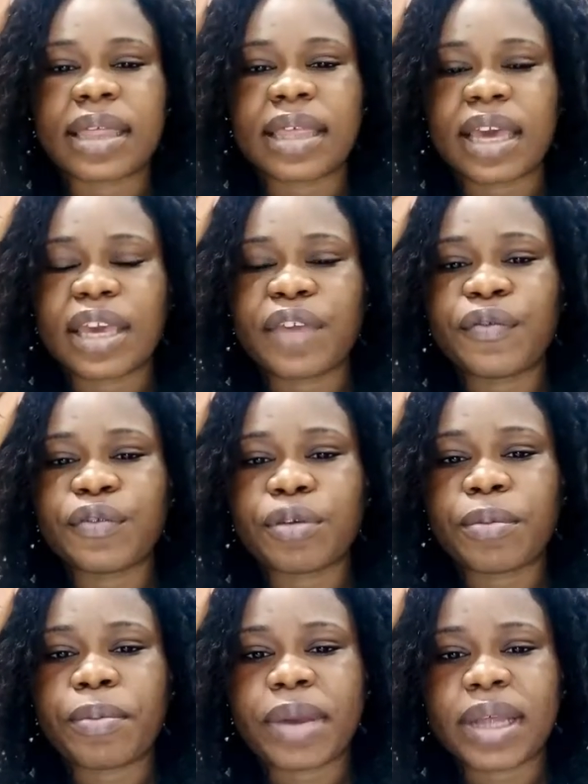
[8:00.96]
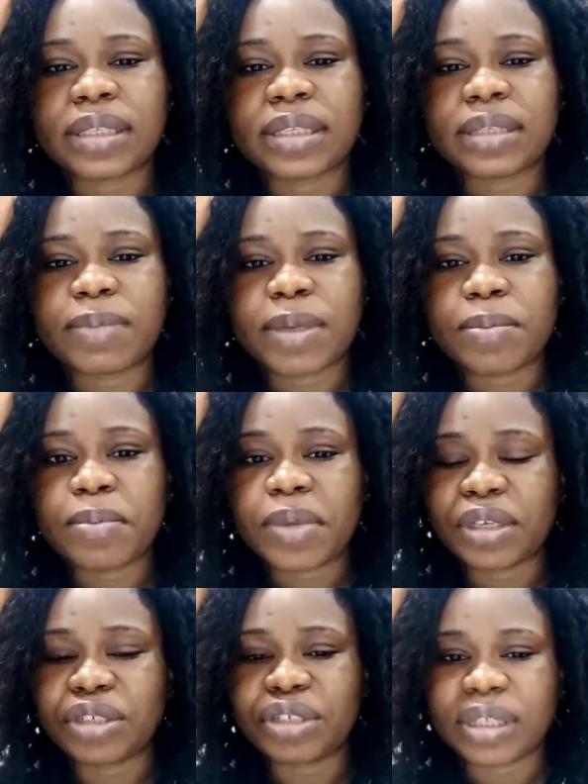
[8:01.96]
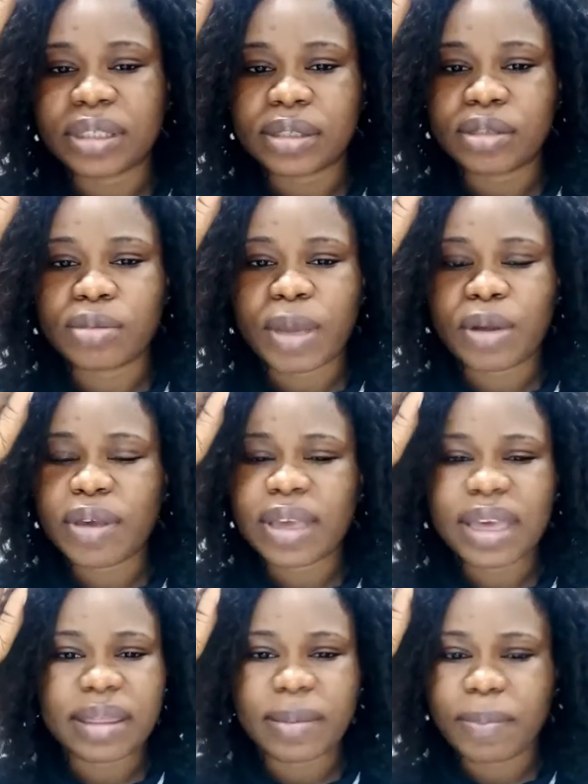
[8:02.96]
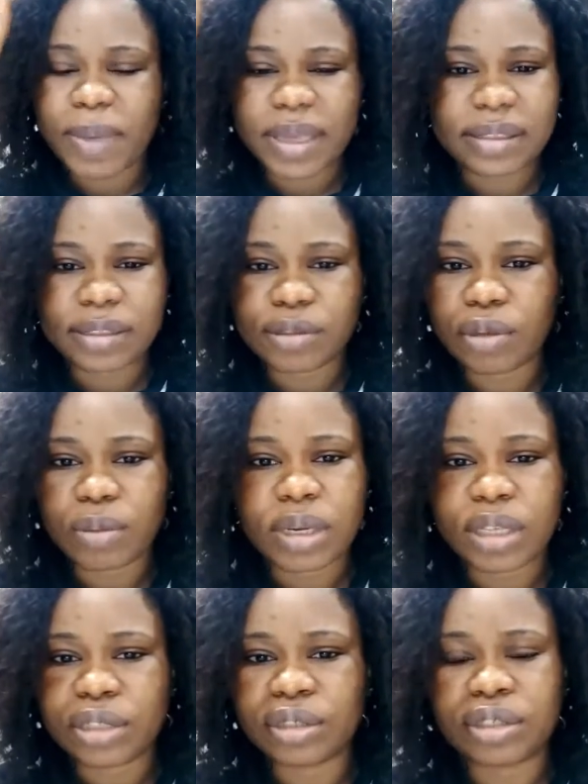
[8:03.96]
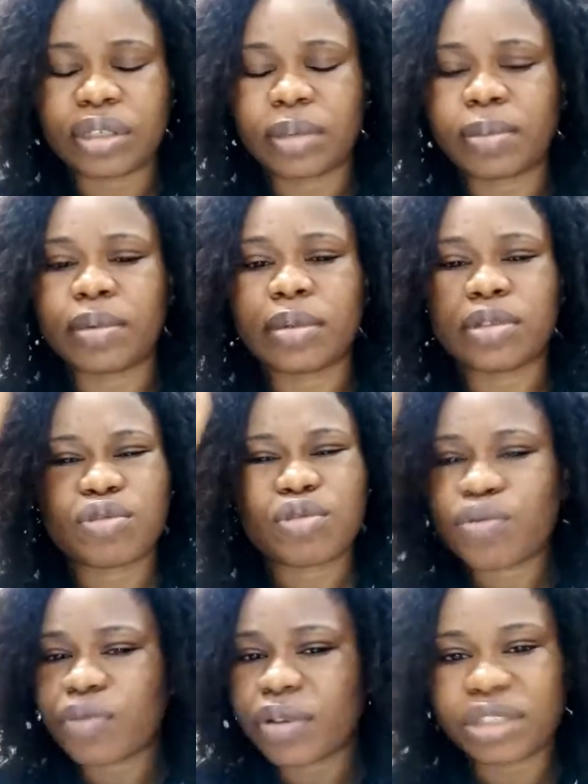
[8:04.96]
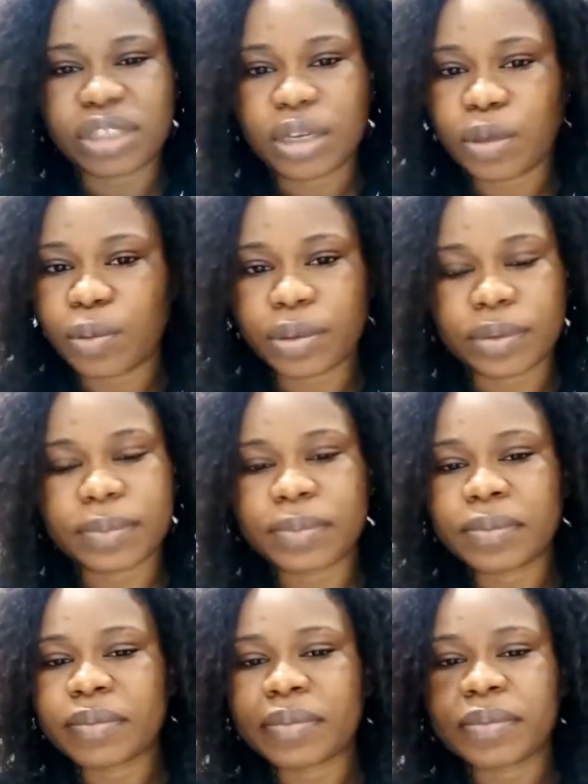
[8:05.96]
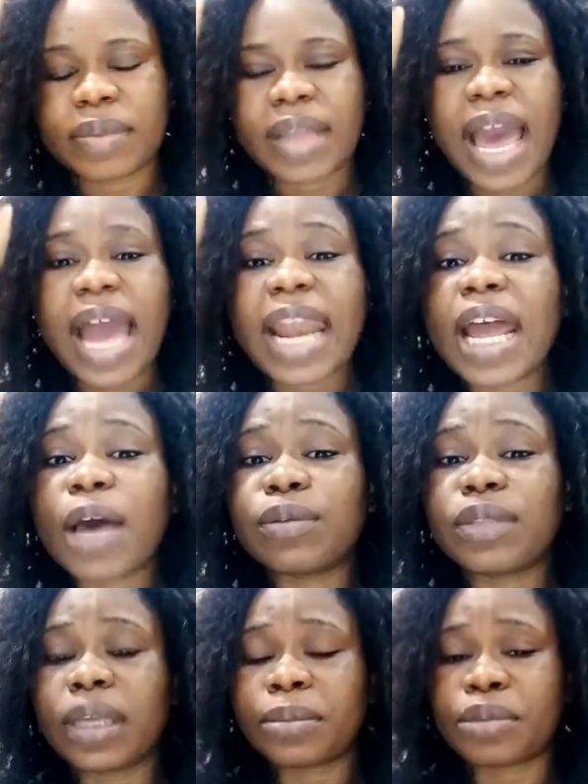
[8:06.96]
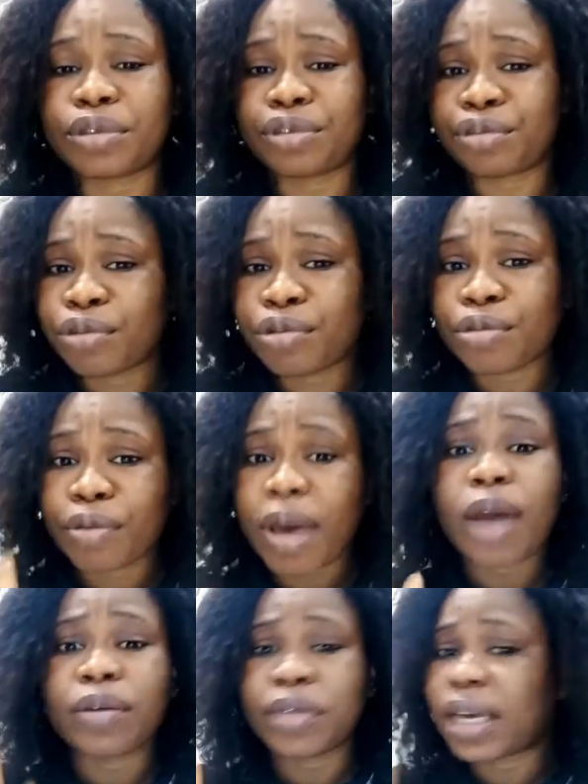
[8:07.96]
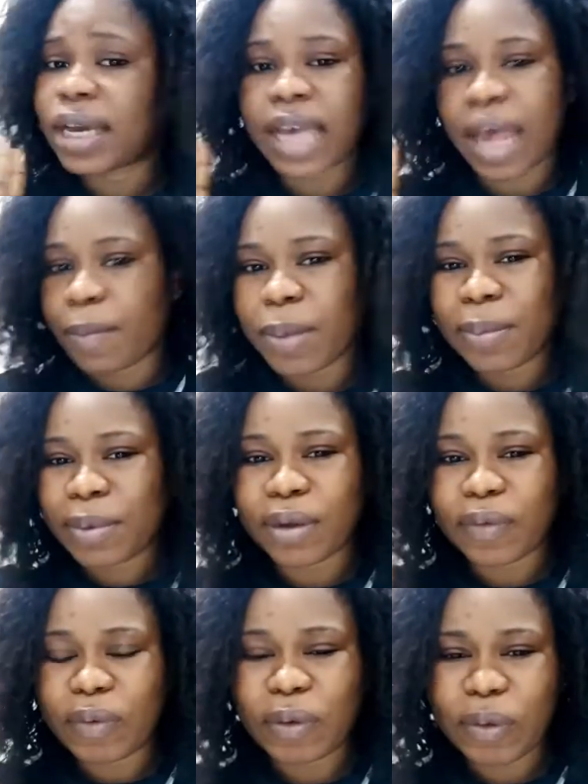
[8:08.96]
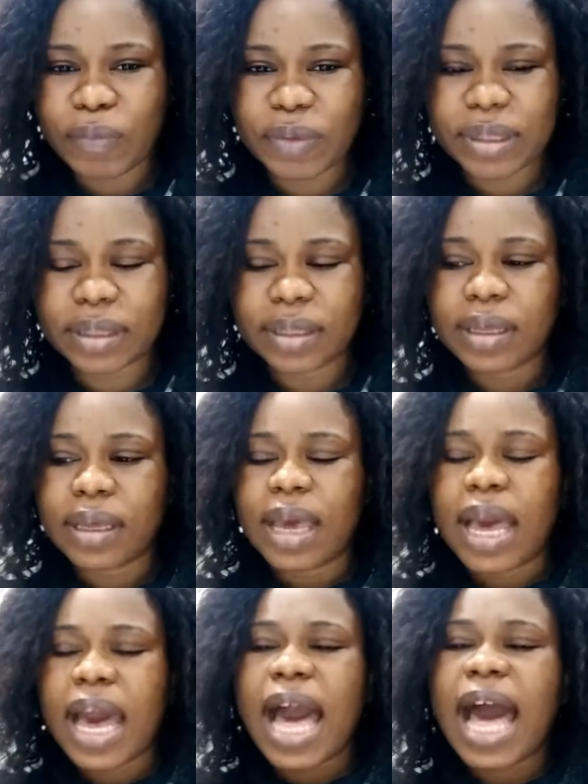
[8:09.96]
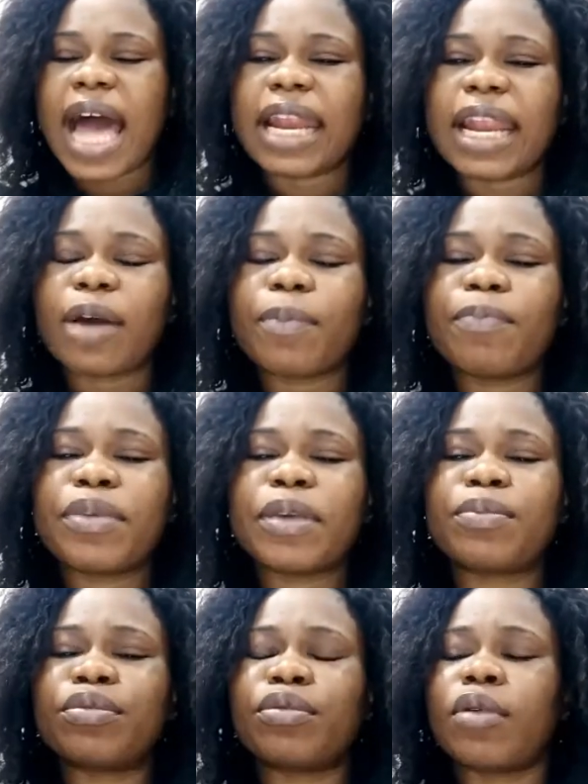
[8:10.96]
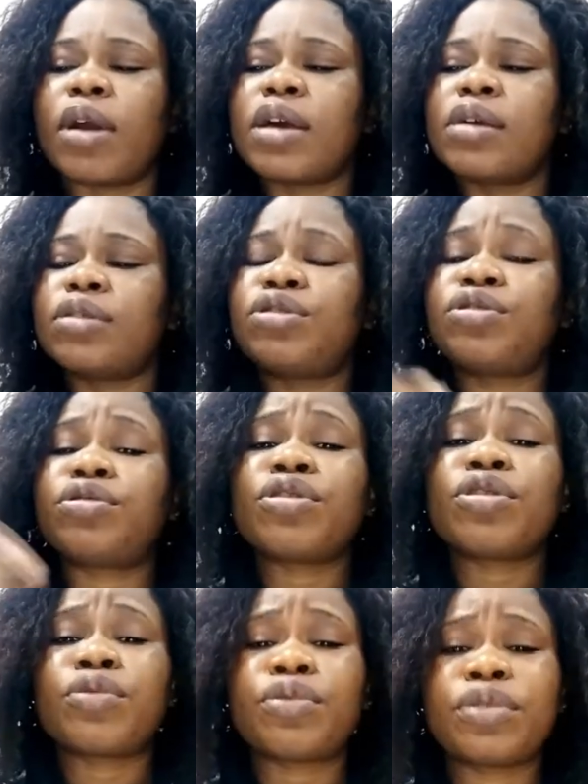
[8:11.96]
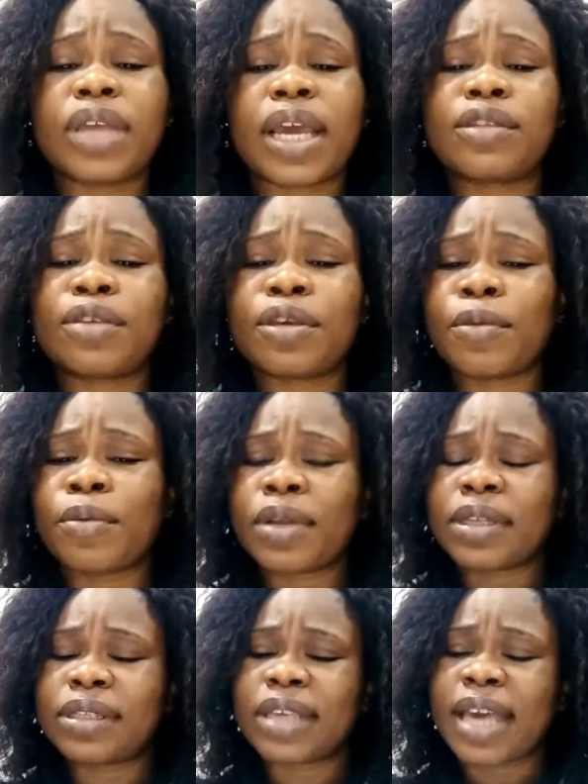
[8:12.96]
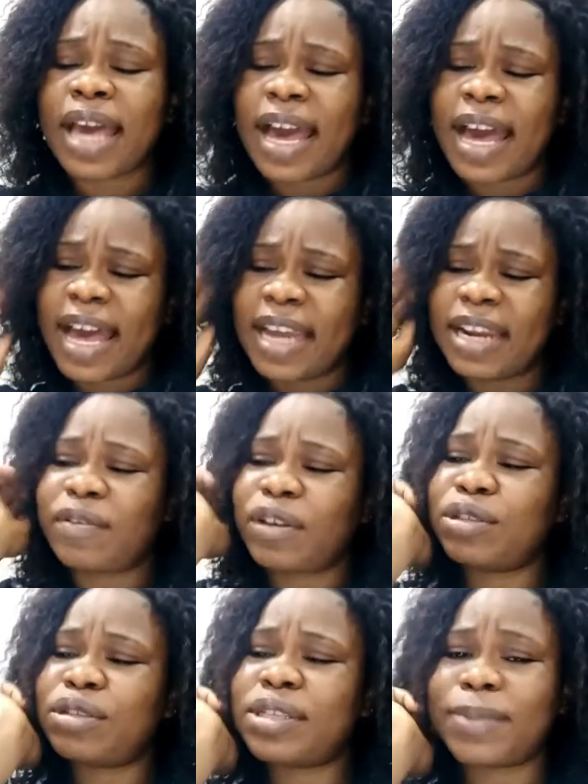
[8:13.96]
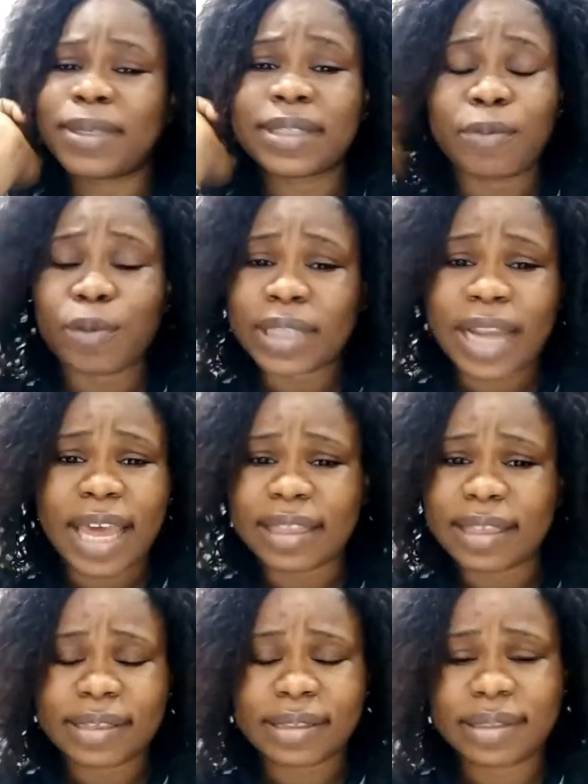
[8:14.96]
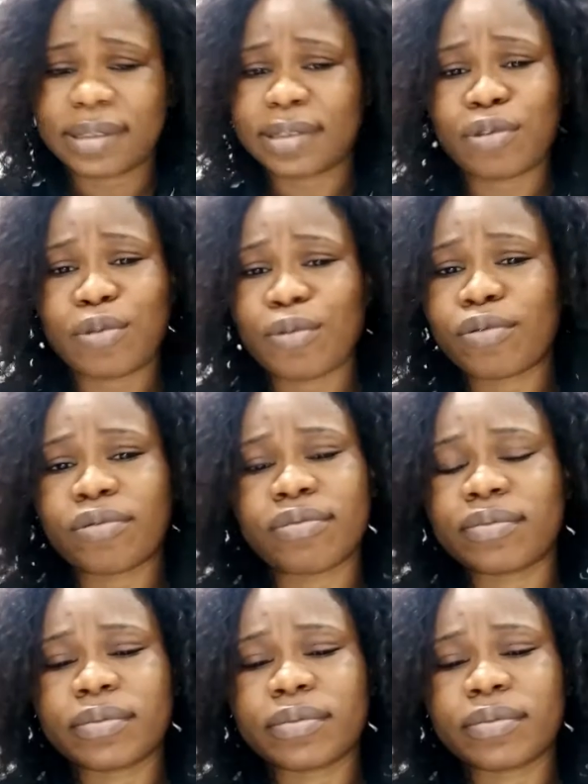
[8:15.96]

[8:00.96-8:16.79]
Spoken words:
that if you don't practice being patient, you might not get the best in your relationship. Don't rush anyone. Allow them to show you how they are capable of loving. Allow people show you who they are. So you will not say, I never knew this person was like this. No.